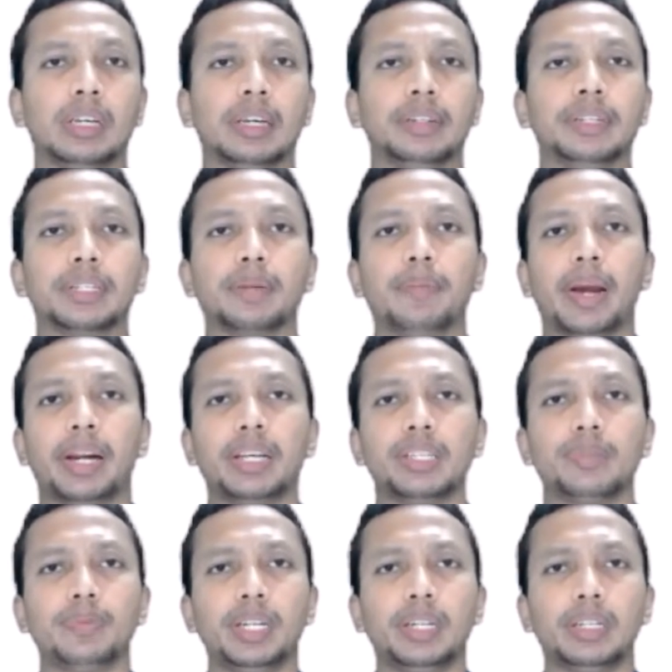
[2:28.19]
data
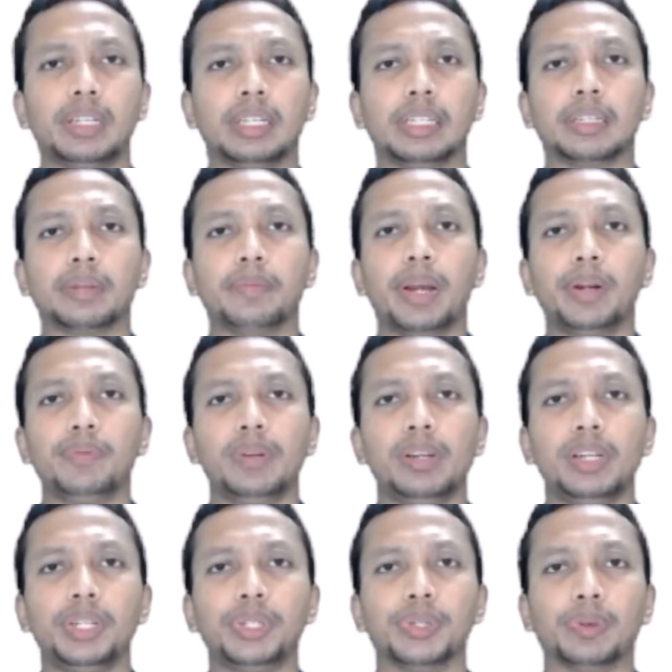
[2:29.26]
management, data
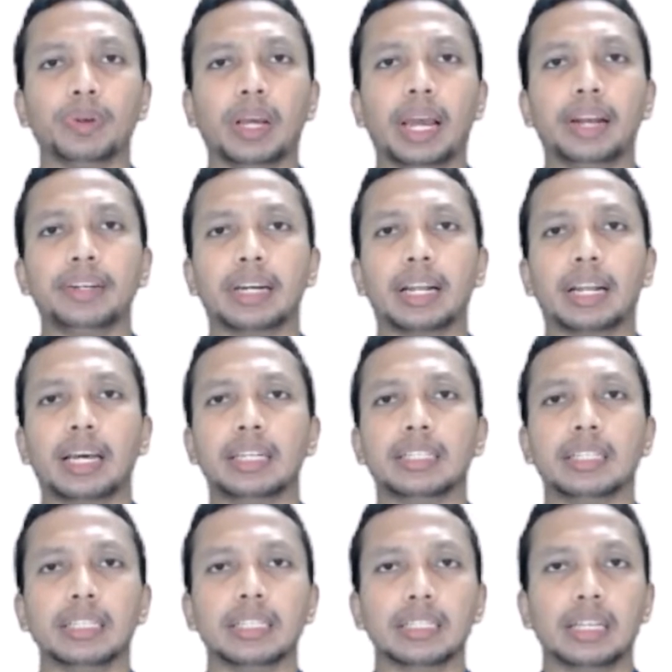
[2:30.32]
manipulation and
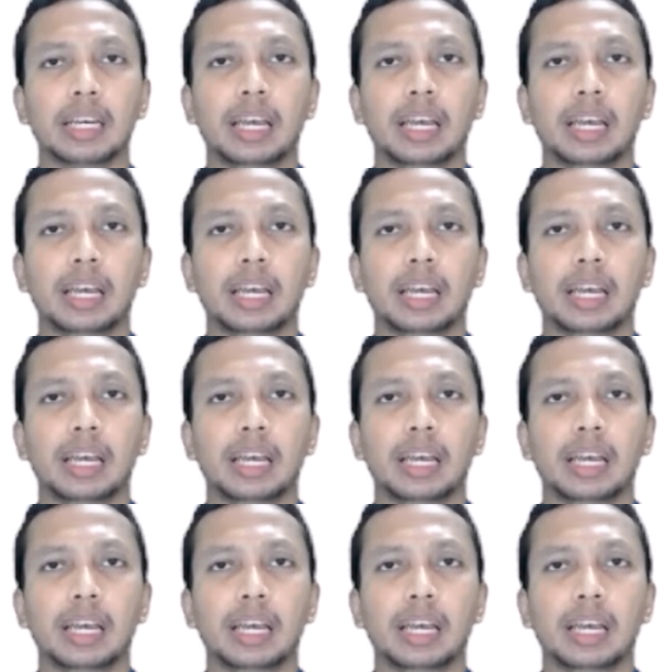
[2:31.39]
analysis,